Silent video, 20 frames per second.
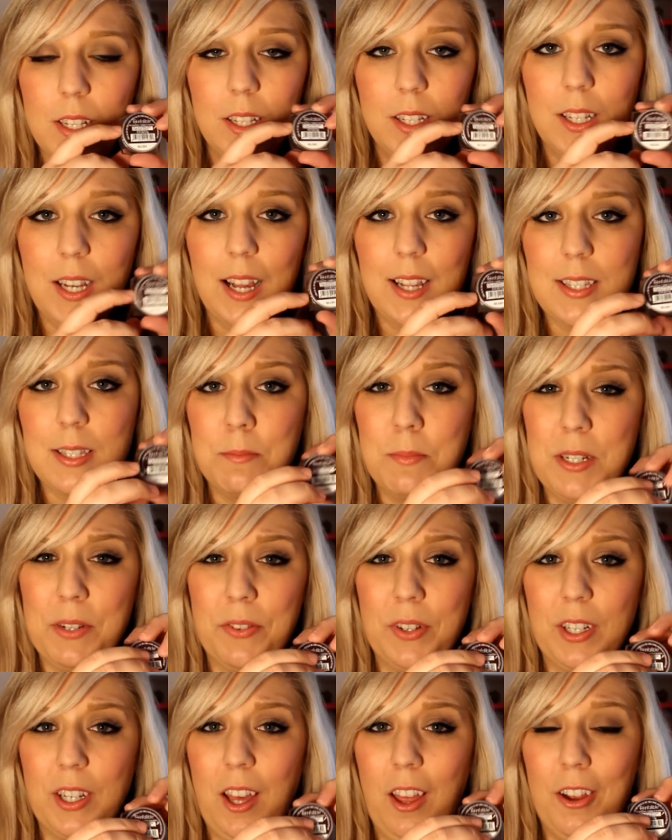got some
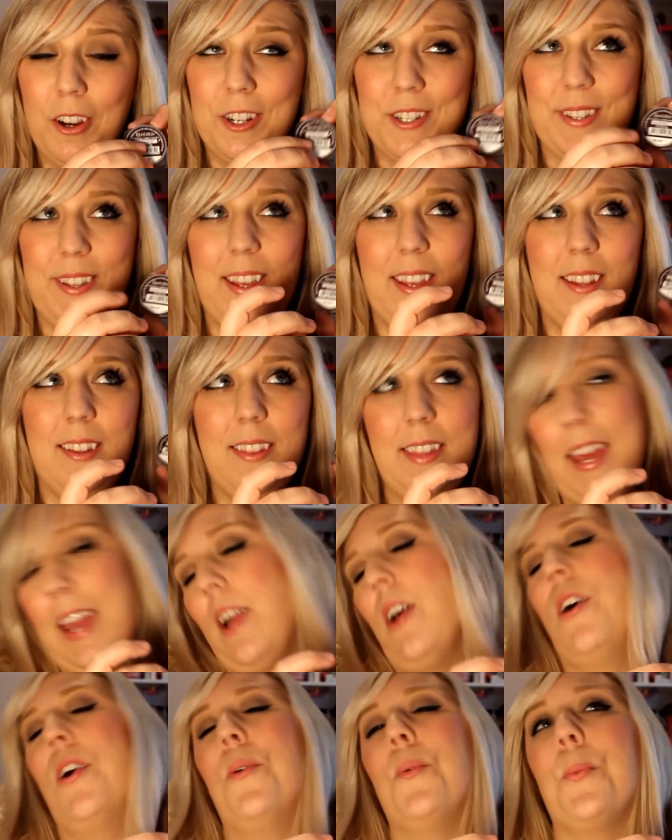different colors, and
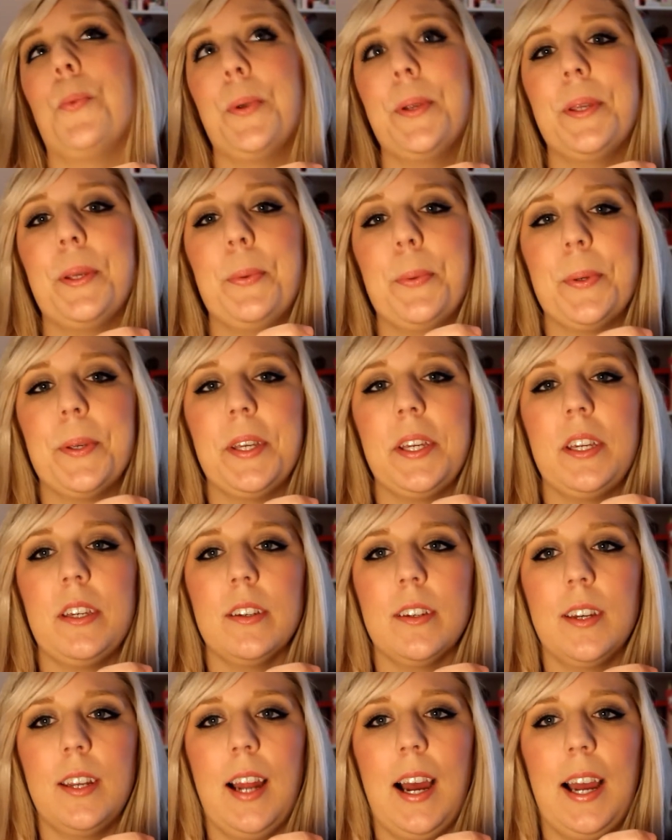they are really
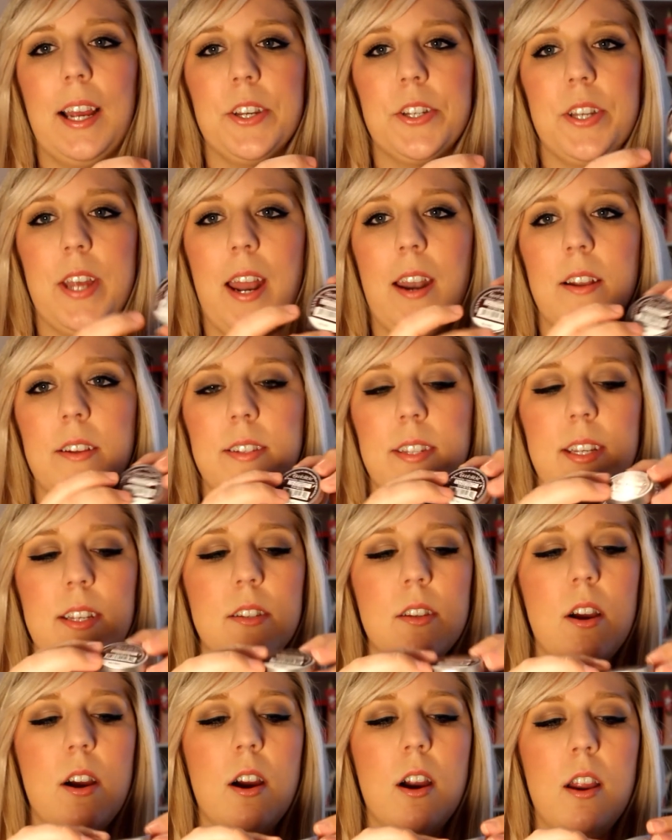good eyeshadows.
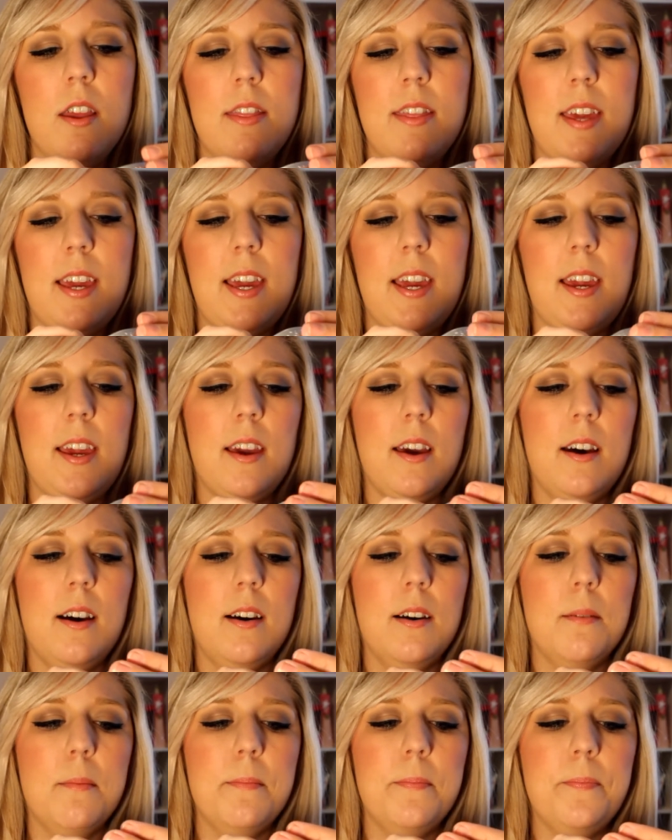These are the
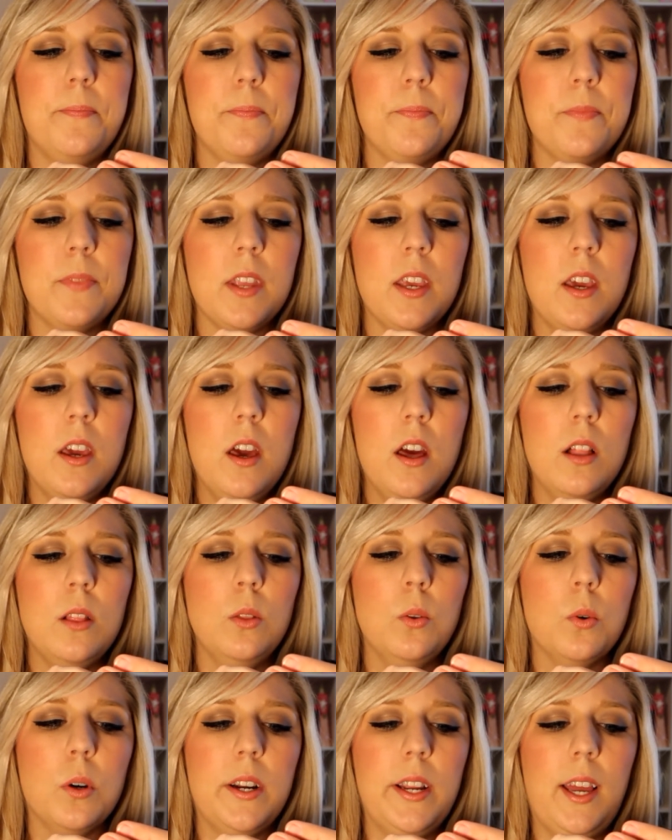
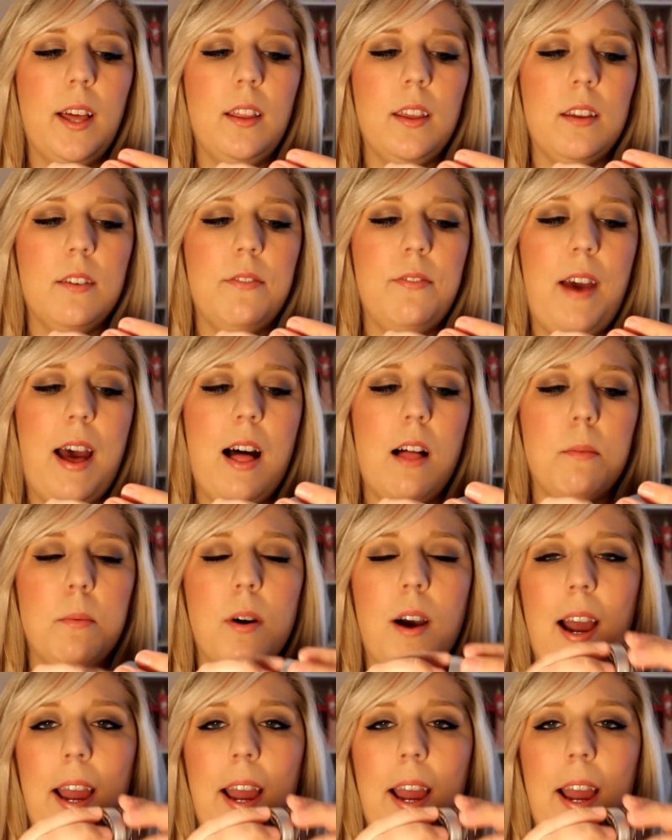L'Oreal Infallible